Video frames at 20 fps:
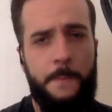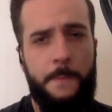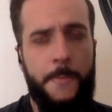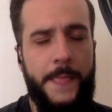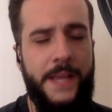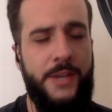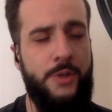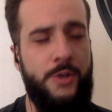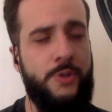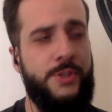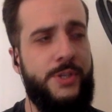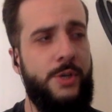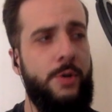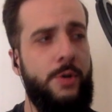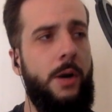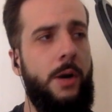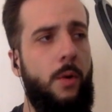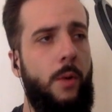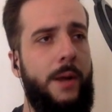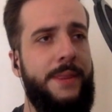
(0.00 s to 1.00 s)
You're still
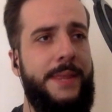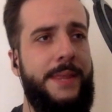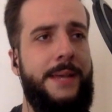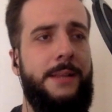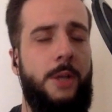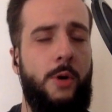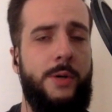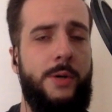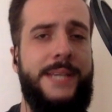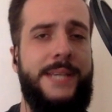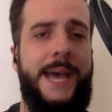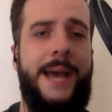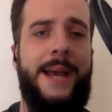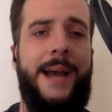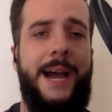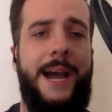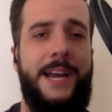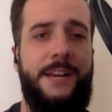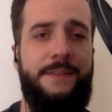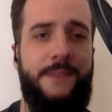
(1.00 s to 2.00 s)
going to want that low attack,
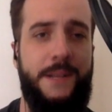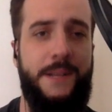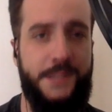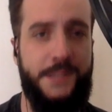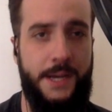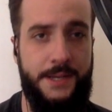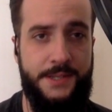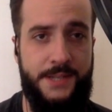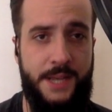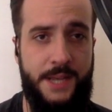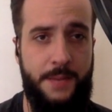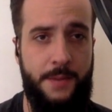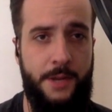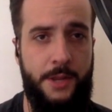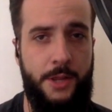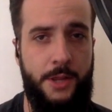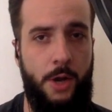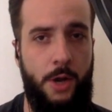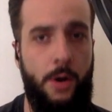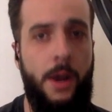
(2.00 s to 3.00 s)
high defense, high stamina
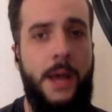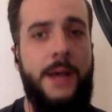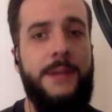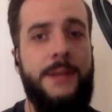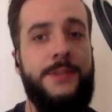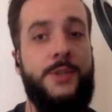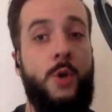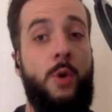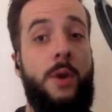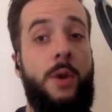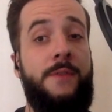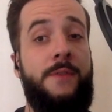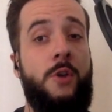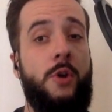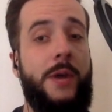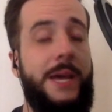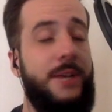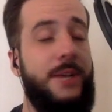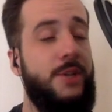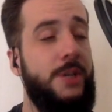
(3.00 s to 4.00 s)
though. So if you're
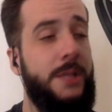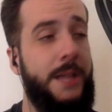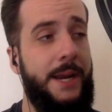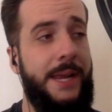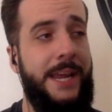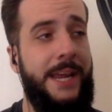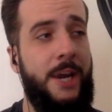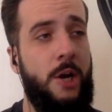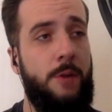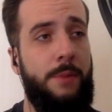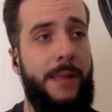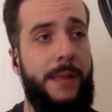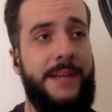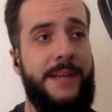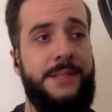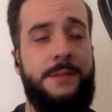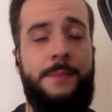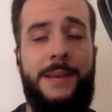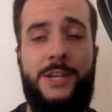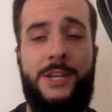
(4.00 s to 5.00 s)
catching a lot of
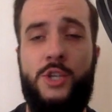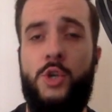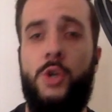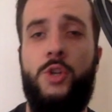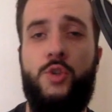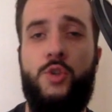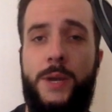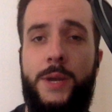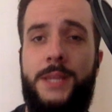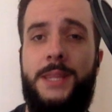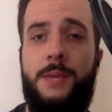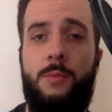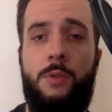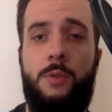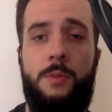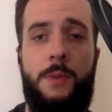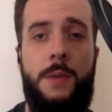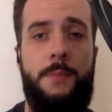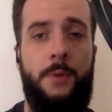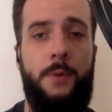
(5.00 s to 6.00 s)
Carablasts, make sure to trade them
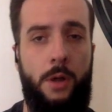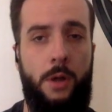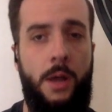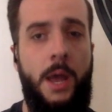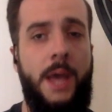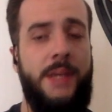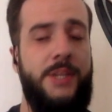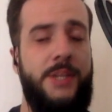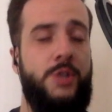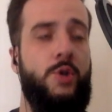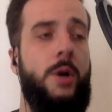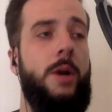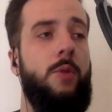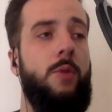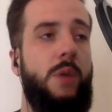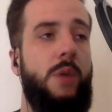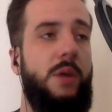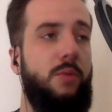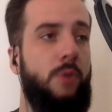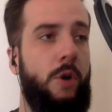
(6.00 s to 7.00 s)
with people to try to
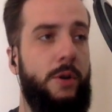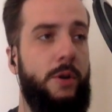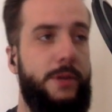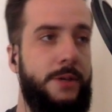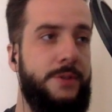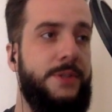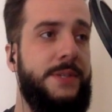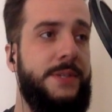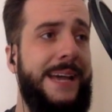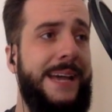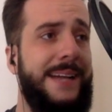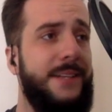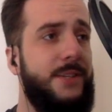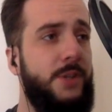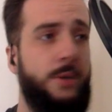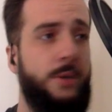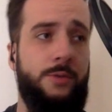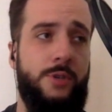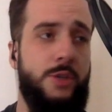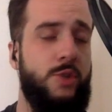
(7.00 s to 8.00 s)
re-roll those stats.
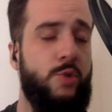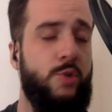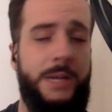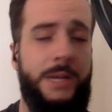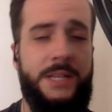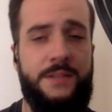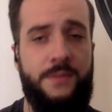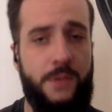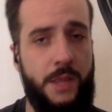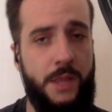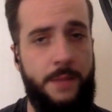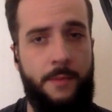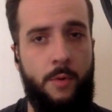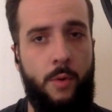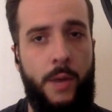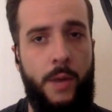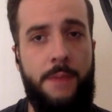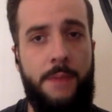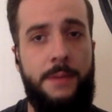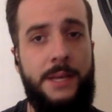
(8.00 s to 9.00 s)
Don't just transfer them
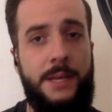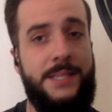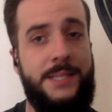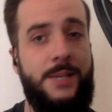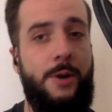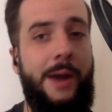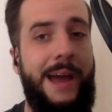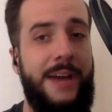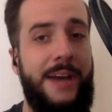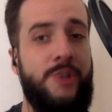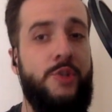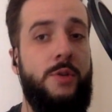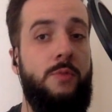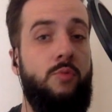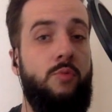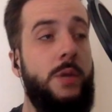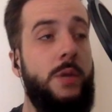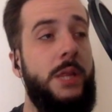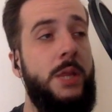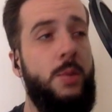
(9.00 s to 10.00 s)
away because they're actually
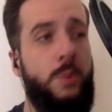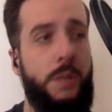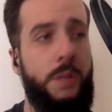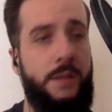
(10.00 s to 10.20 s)
really, really